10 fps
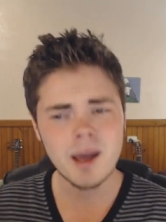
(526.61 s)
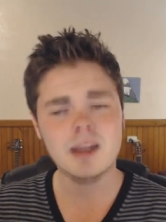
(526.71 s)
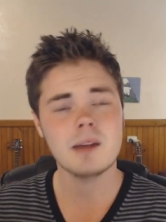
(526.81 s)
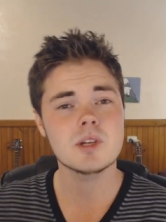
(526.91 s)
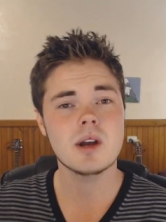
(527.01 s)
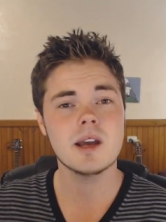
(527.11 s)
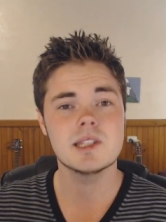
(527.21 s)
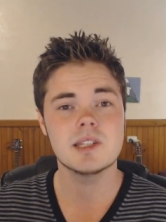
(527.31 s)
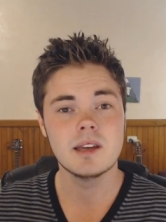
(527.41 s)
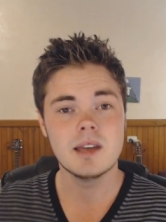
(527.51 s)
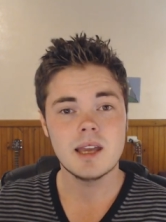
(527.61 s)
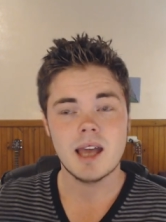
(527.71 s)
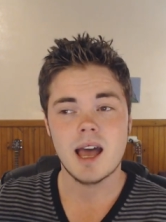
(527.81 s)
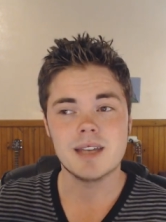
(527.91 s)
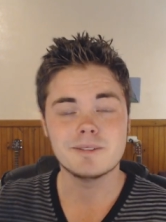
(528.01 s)
But I'm trying to
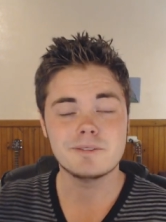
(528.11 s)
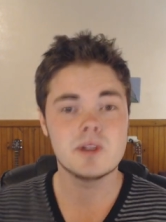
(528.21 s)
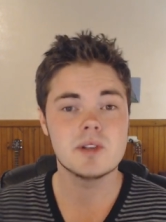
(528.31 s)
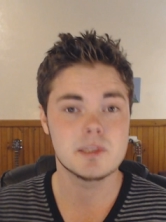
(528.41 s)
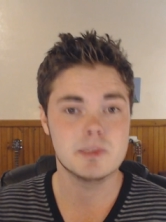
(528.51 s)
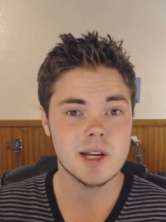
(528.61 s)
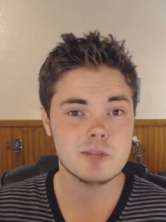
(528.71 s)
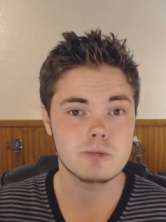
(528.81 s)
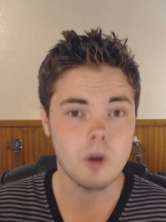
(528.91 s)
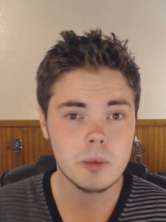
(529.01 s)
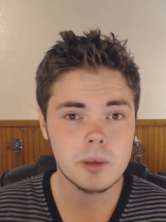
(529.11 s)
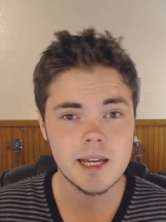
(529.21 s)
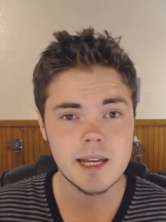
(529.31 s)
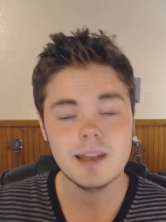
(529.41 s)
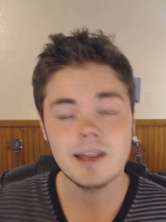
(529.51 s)
uh, infuse as much
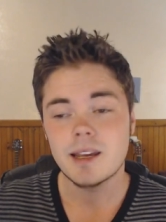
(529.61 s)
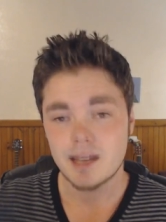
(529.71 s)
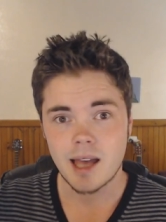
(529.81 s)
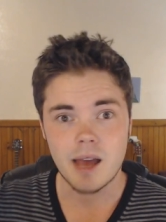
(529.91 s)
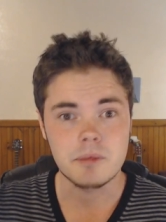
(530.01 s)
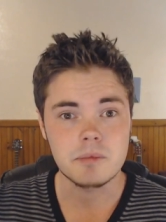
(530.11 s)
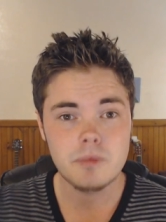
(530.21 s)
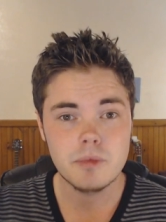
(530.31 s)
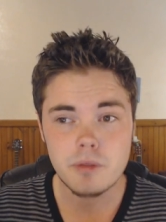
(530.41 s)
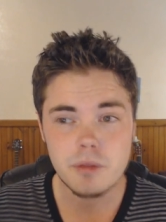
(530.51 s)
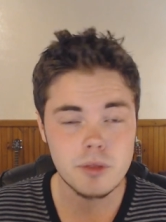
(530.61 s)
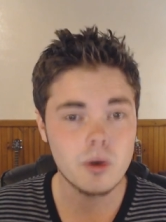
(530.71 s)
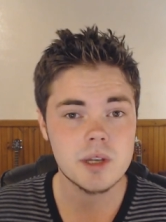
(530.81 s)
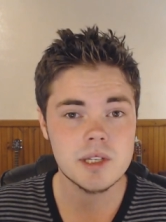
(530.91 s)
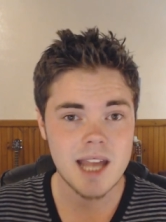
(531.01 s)
role-playing, uh,
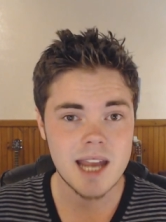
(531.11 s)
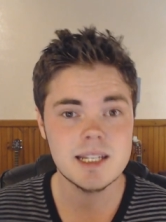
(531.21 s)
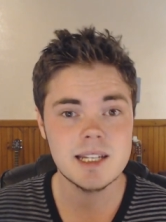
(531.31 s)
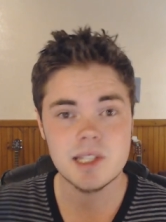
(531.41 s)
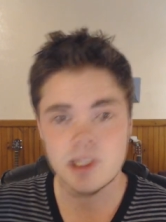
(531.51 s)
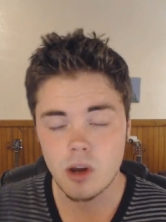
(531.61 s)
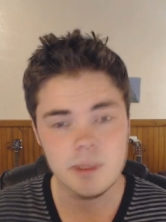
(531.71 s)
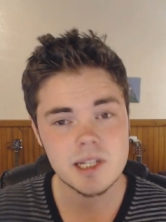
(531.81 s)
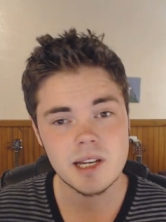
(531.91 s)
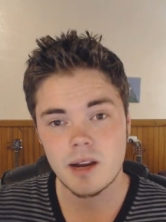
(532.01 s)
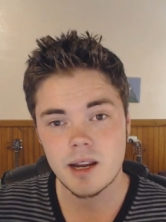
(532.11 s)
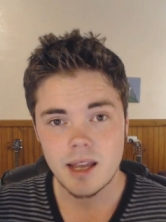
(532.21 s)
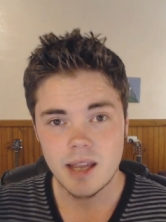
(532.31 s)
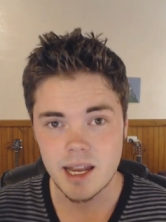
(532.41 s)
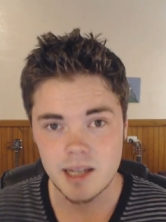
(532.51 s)
thought, tactics,
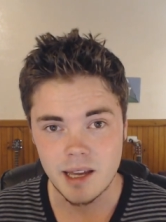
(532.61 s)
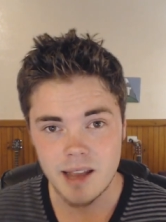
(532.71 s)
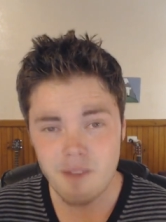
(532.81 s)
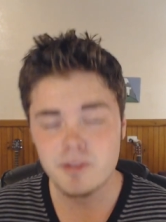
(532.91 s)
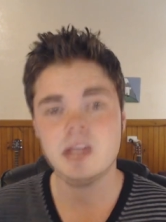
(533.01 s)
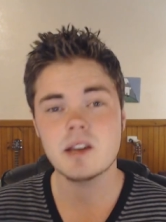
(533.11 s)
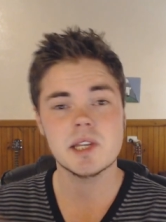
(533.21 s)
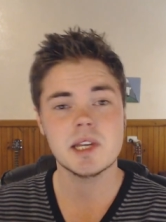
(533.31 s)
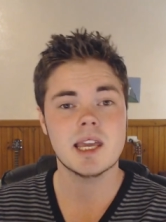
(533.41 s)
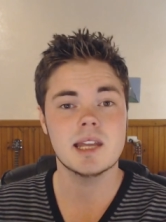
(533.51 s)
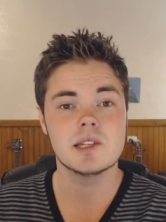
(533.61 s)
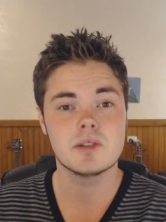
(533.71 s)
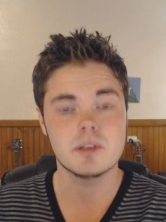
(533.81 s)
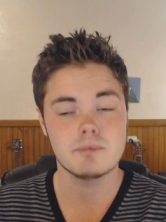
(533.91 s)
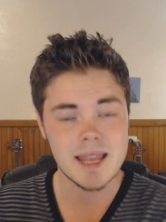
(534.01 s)
commentary, and uh, everything else I can
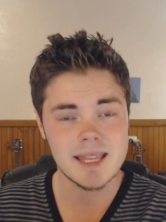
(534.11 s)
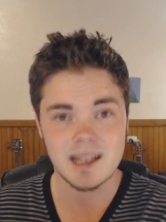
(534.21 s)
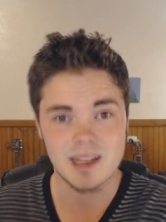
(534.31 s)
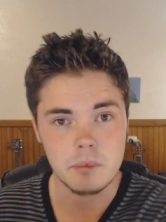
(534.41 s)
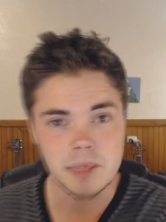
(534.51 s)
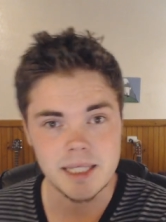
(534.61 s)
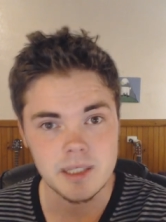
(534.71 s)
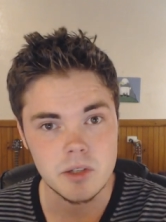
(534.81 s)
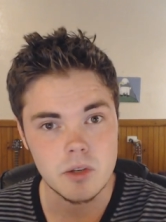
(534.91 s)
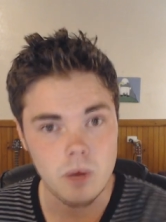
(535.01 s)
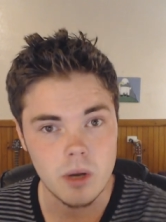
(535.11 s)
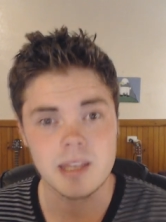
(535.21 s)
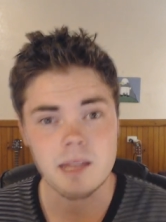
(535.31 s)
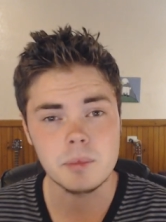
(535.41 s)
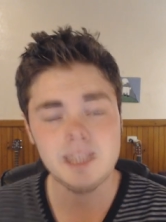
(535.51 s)
into to make that a completely new
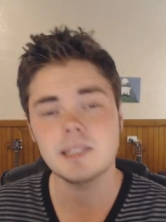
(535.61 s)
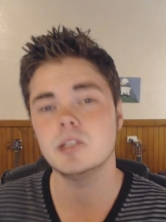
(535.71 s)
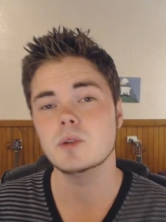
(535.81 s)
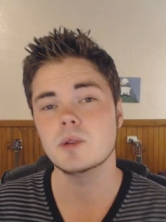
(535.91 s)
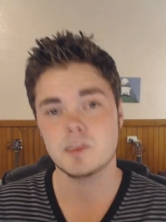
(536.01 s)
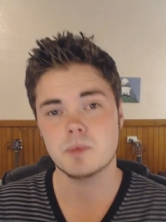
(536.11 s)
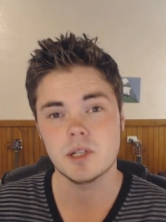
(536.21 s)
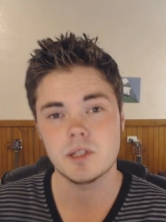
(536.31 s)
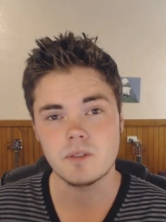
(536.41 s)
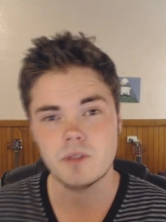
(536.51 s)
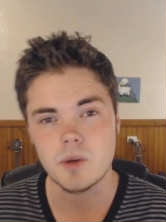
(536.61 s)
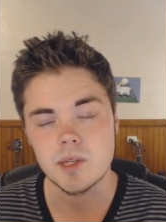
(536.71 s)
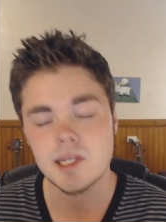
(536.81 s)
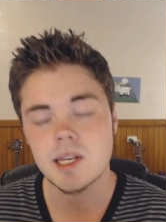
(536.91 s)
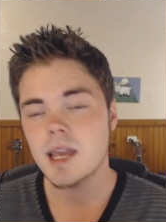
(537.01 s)
work, a completely new experience for
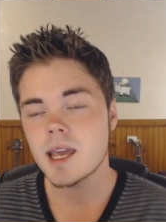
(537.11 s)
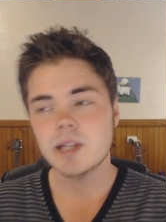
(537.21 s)
viewers.